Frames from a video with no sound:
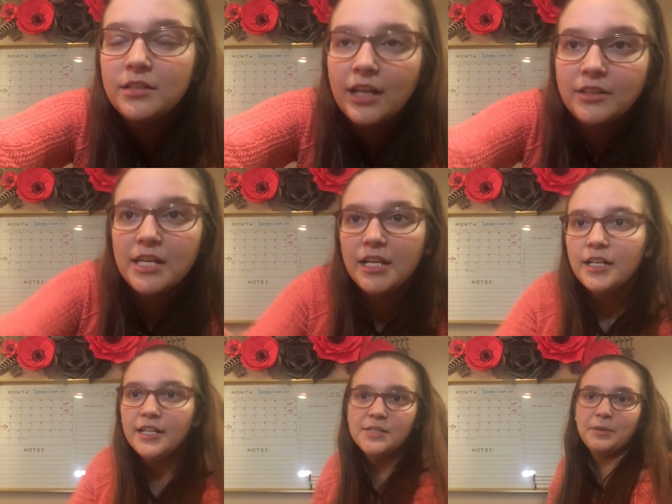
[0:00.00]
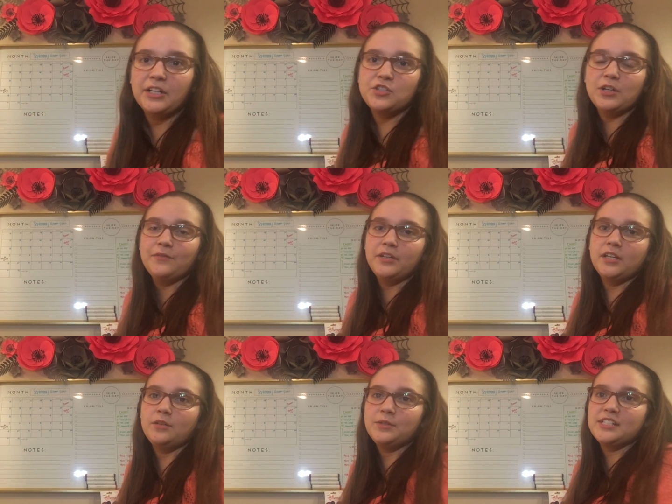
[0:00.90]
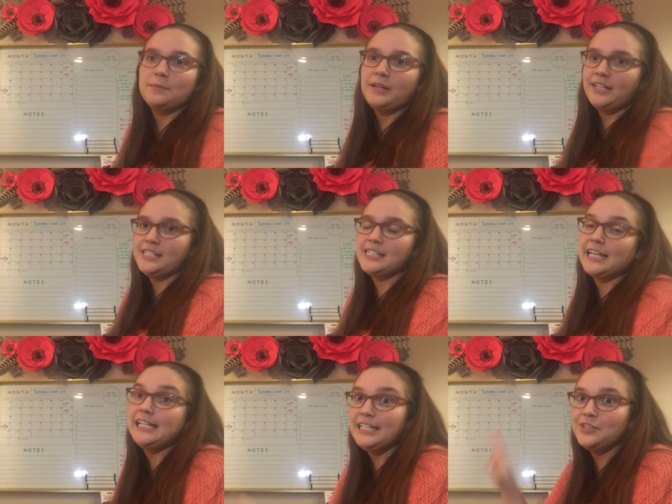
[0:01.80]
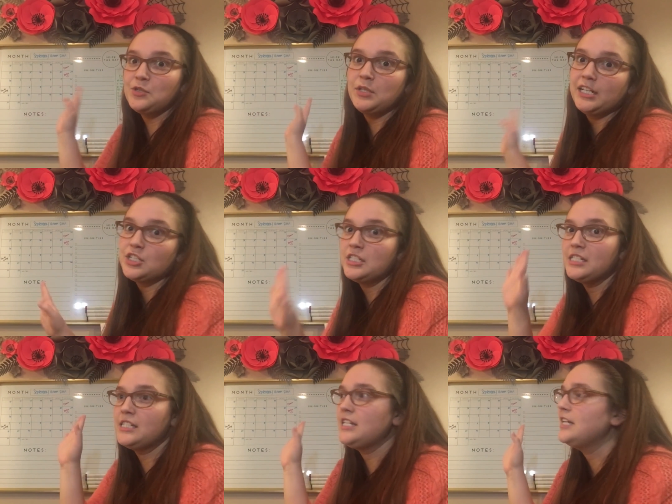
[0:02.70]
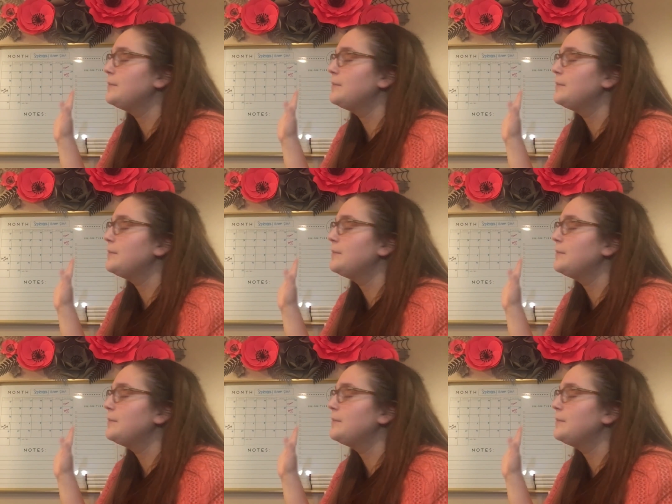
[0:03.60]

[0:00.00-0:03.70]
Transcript: I'll take a nice picture of it with some nice lighting so you can actually see